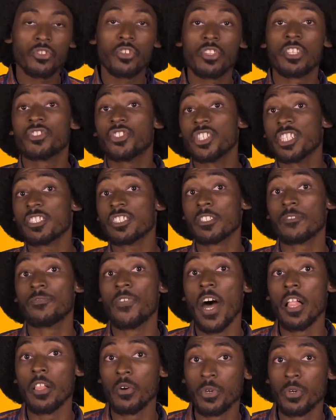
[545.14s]
to the Jesus
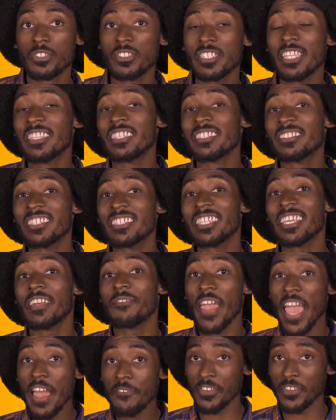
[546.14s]
followers in the city
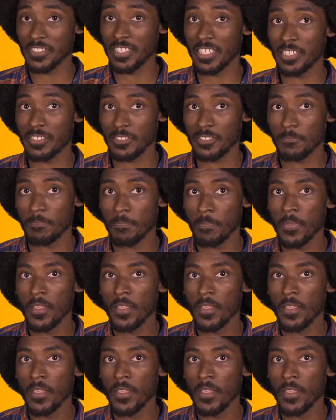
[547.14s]
of Ephesus.